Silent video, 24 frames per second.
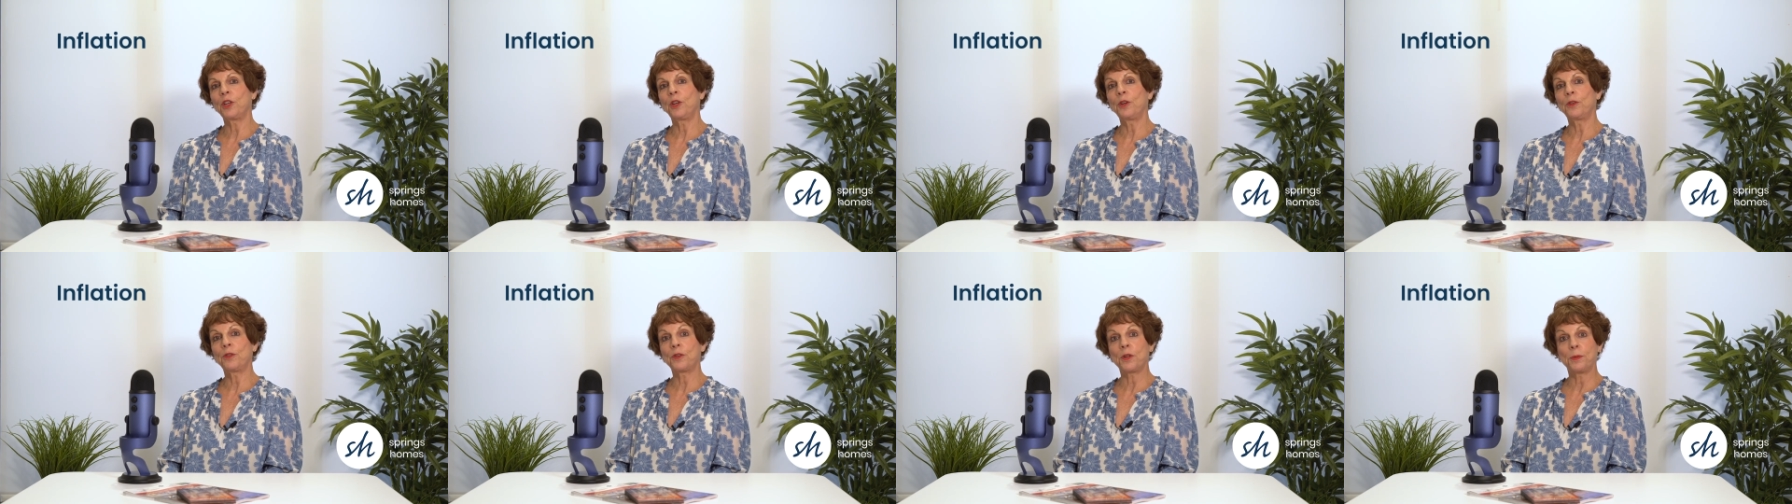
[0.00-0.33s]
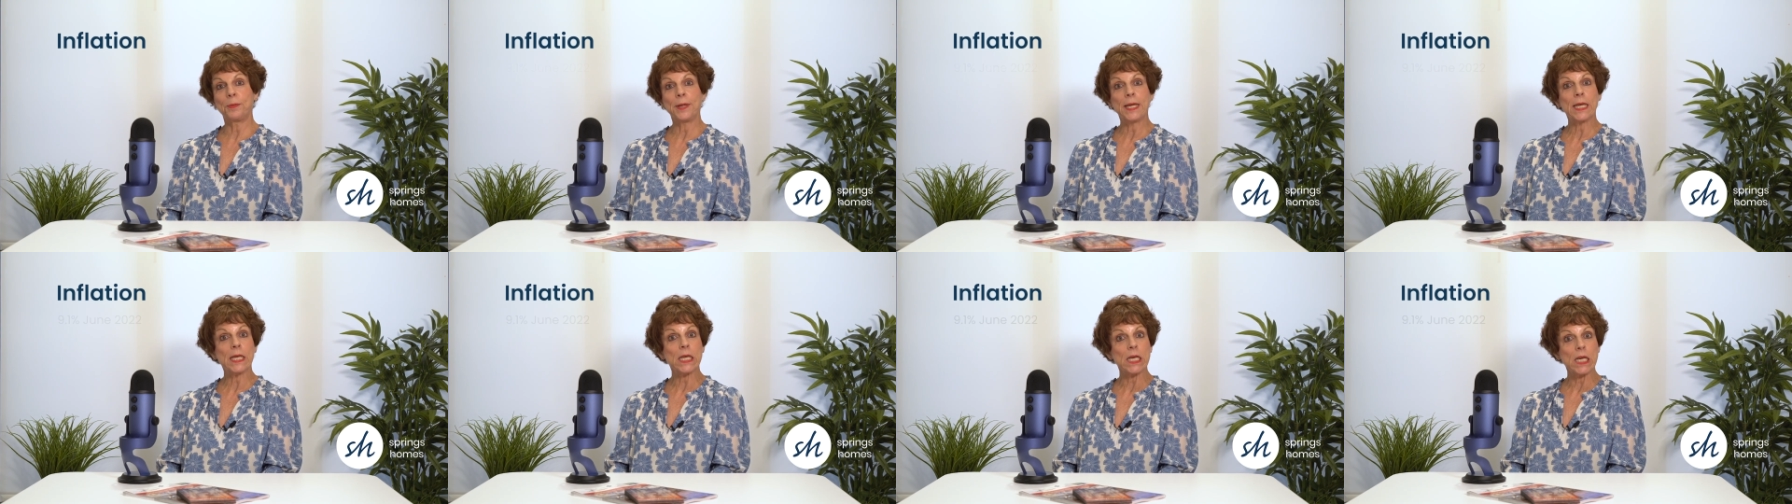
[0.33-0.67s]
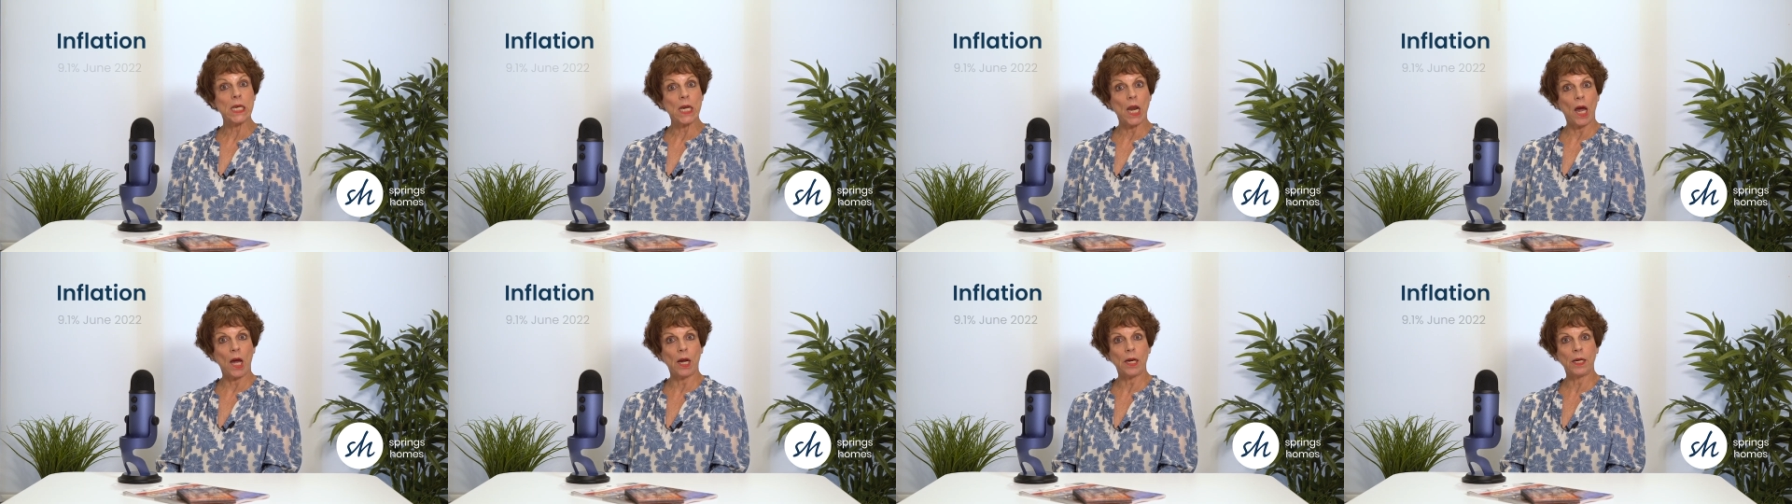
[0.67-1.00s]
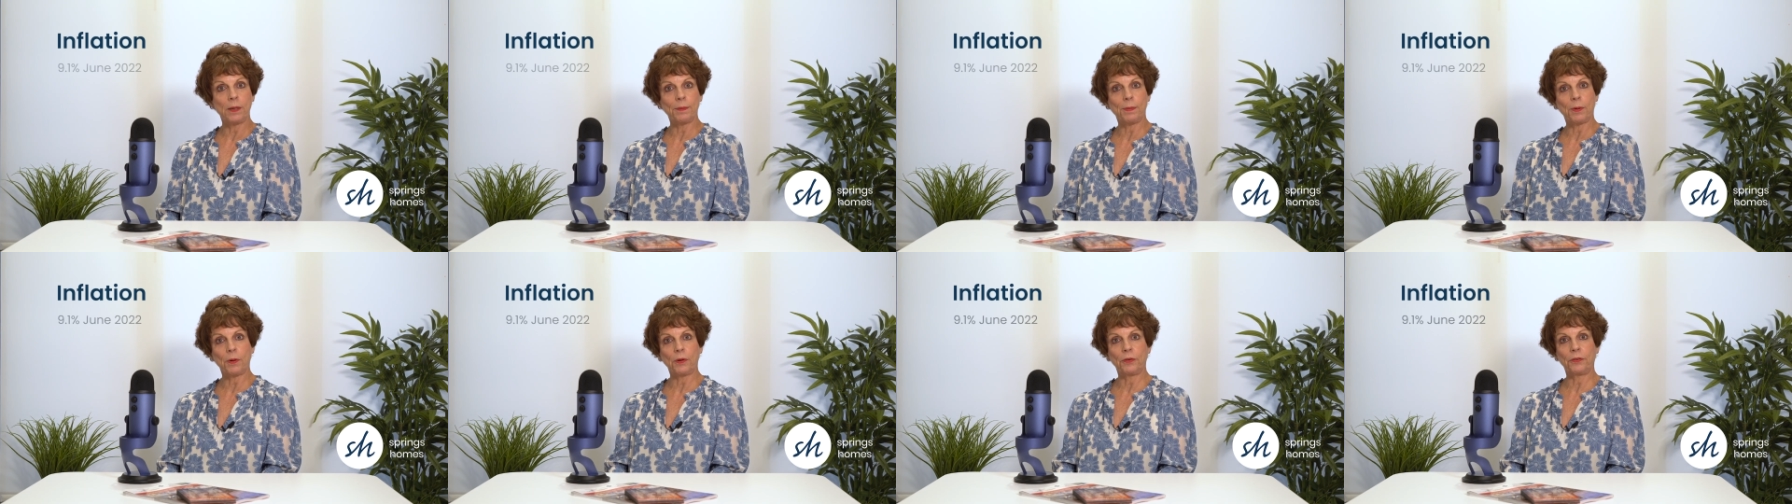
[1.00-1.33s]
used to be at
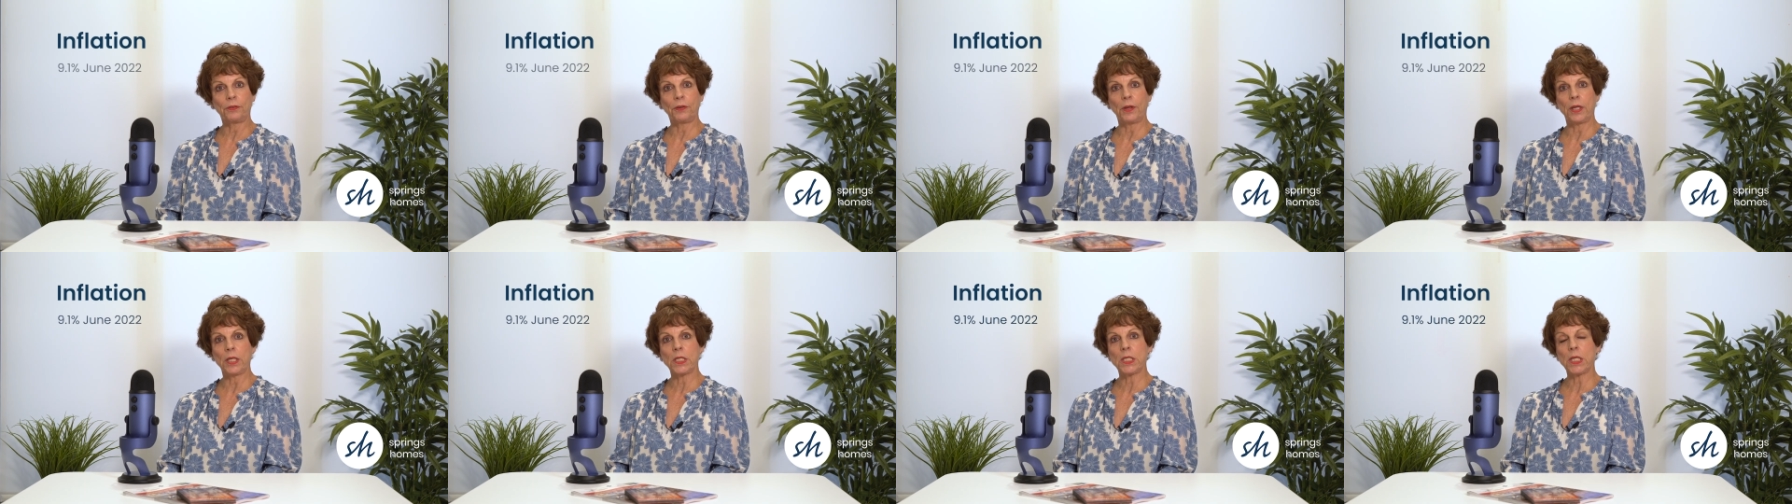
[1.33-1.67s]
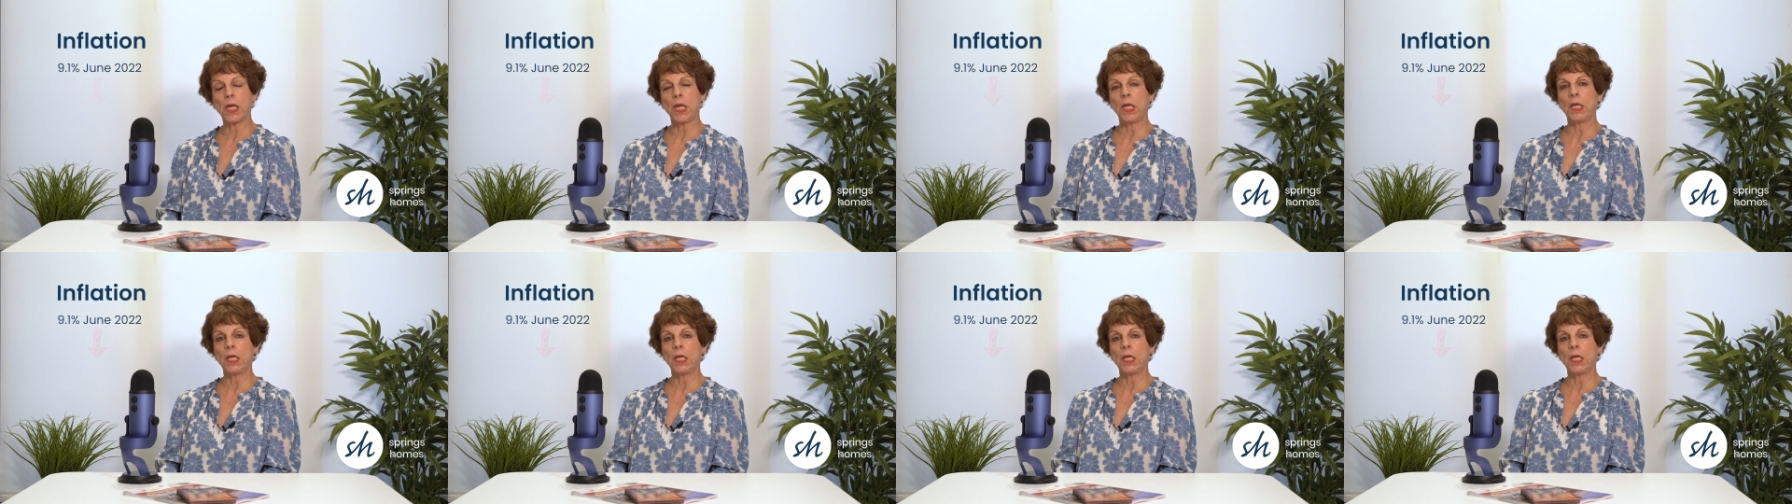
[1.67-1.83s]
9%